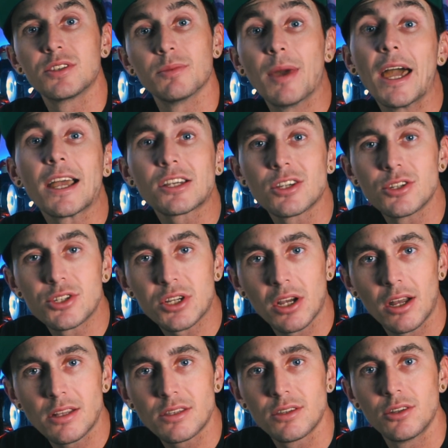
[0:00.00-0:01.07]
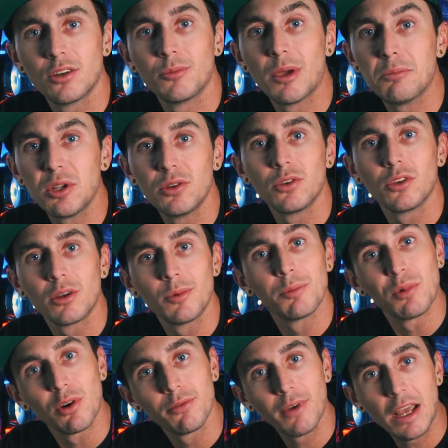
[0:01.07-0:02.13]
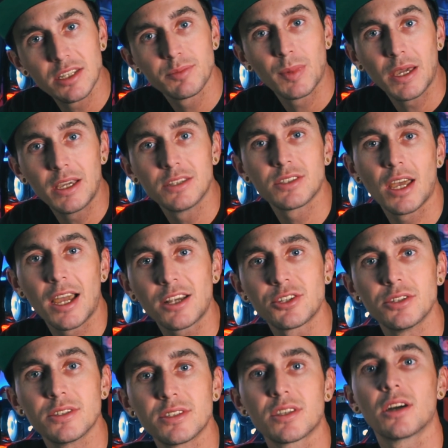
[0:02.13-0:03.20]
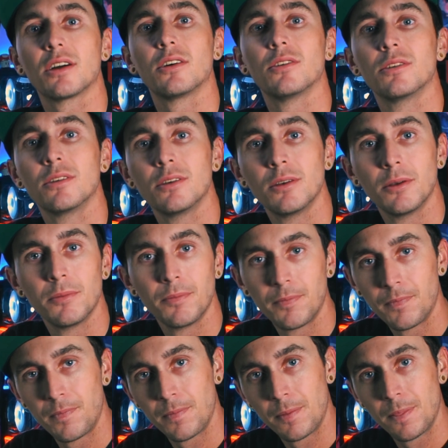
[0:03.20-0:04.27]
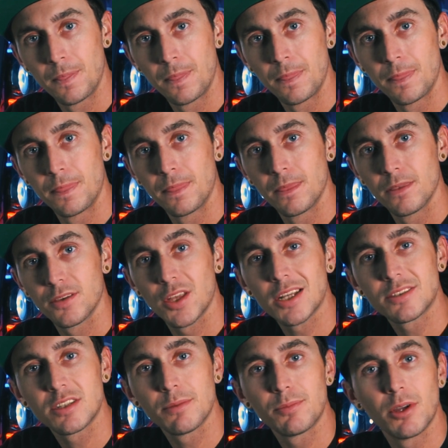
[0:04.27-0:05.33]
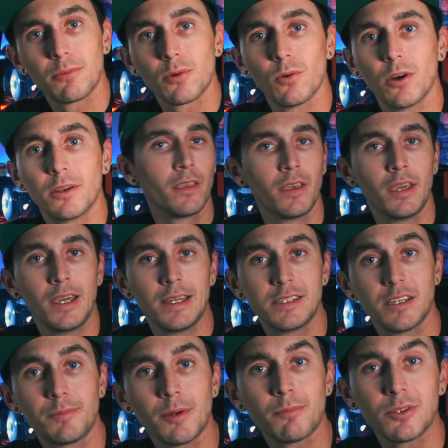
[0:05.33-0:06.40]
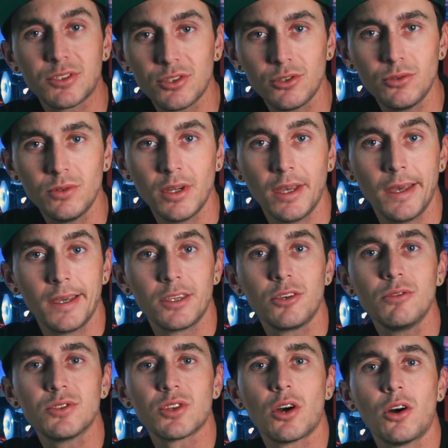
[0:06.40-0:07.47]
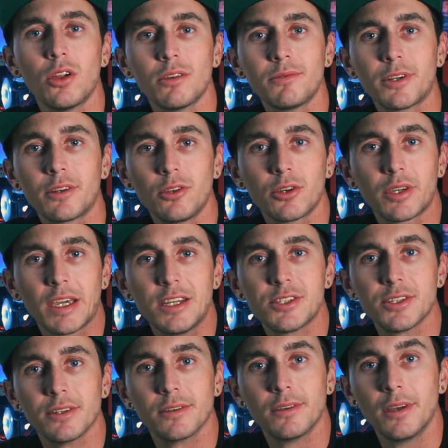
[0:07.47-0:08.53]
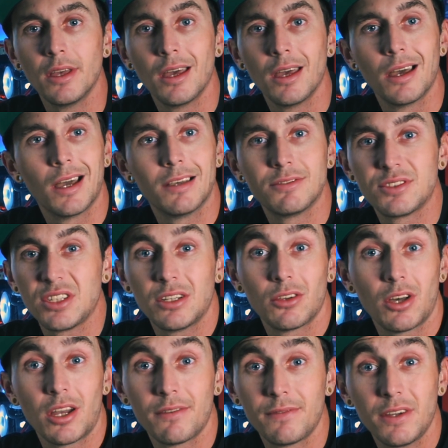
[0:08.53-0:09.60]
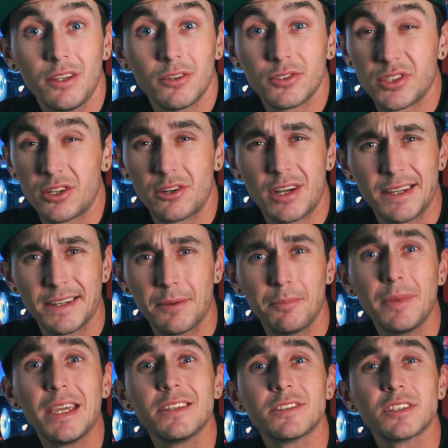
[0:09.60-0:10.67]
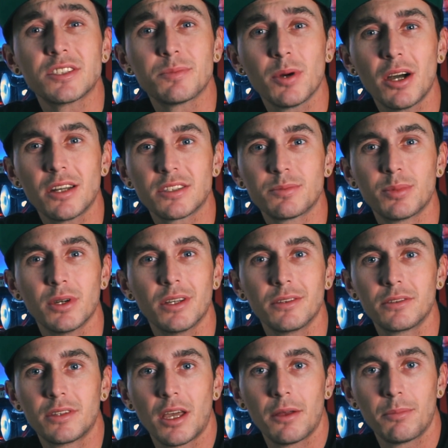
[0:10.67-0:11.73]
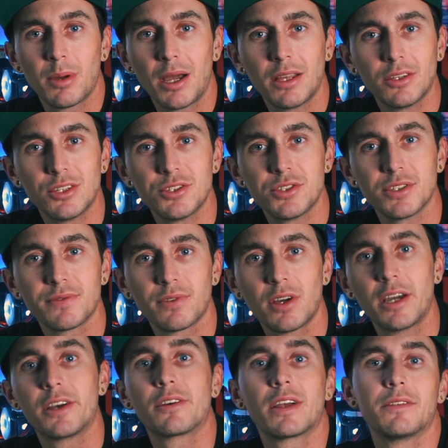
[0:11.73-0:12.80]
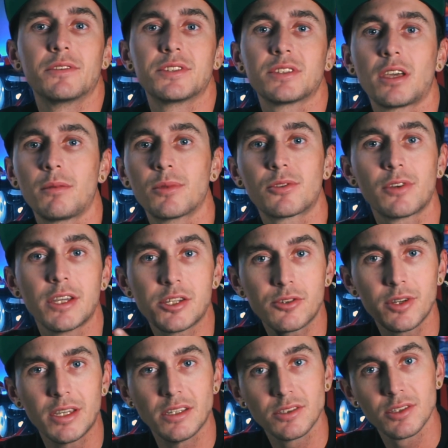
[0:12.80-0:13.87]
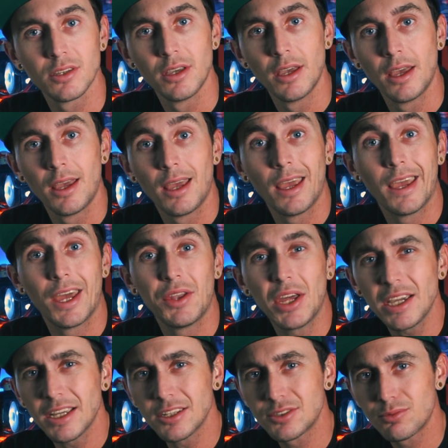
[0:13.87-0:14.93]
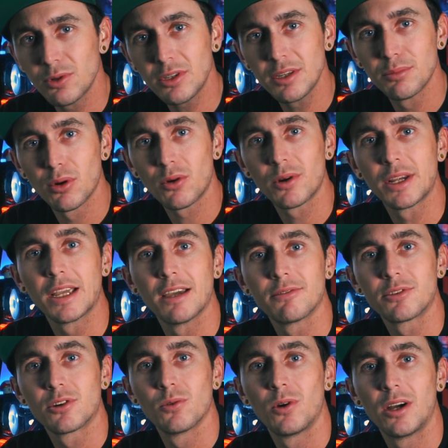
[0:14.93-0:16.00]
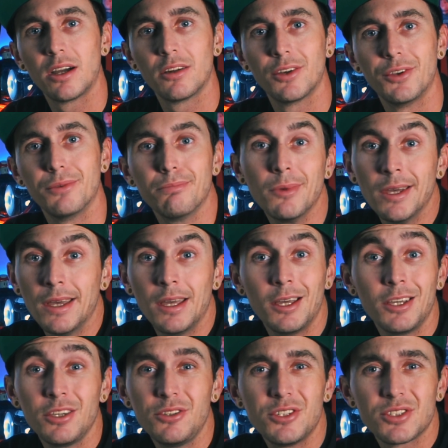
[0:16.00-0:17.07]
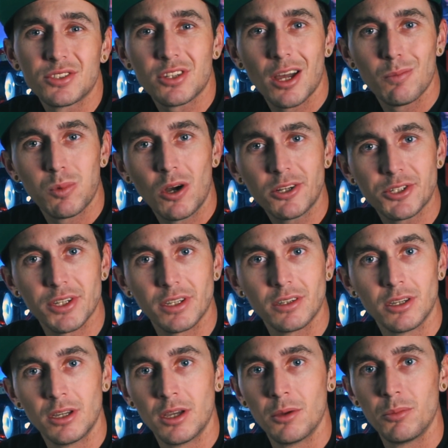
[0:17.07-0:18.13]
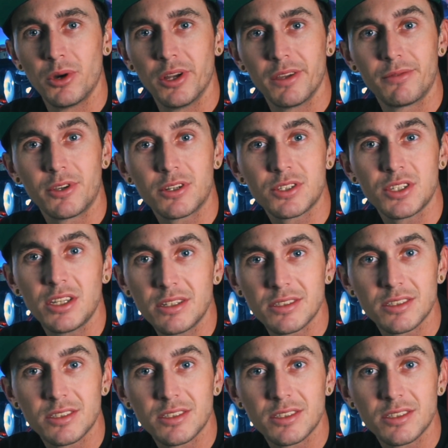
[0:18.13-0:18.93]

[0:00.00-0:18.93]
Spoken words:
action shots, you know, maybe do a little bit more fast-paced action style. So that's tip number 1. Tip number 2, use all of your location. I've seen a lot of videos that are at amazing spots, but that pilot is just flying around the same 3 trees. And that gets really boring after a while, and you just stop watching. But if you're seeing